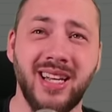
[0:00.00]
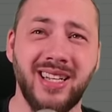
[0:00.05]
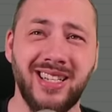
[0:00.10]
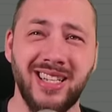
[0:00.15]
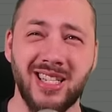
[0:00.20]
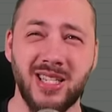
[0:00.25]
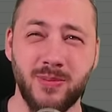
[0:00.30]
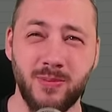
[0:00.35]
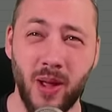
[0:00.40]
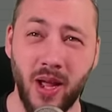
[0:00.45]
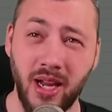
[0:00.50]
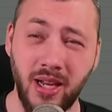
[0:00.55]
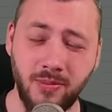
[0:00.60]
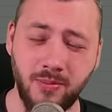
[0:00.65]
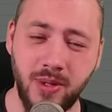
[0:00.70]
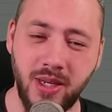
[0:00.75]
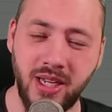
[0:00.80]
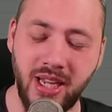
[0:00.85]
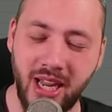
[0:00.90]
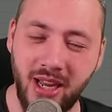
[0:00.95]
despite
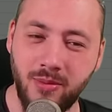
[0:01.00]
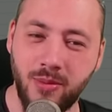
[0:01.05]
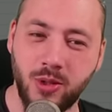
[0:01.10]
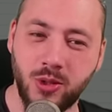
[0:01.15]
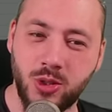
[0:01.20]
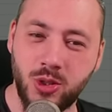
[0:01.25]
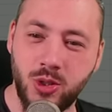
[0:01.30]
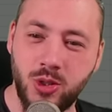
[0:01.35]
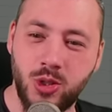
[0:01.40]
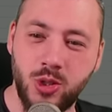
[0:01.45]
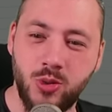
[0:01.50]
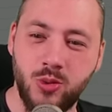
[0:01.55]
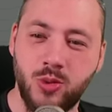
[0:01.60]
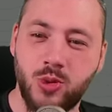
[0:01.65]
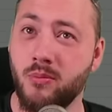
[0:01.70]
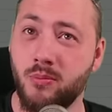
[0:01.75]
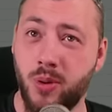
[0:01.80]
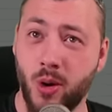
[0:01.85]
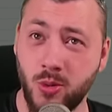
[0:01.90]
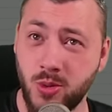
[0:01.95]
being able to do
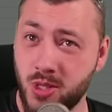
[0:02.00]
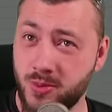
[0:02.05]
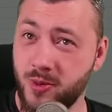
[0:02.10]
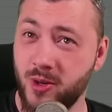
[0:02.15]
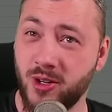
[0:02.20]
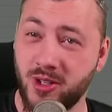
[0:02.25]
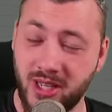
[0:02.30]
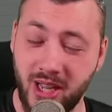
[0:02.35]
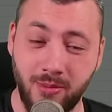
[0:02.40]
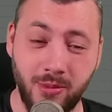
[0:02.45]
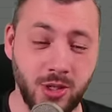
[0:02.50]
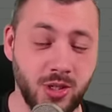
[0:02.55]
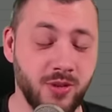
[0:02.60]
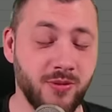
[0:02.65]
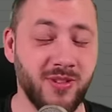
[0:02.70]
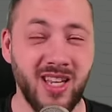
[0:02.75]
Bone Spirit damage of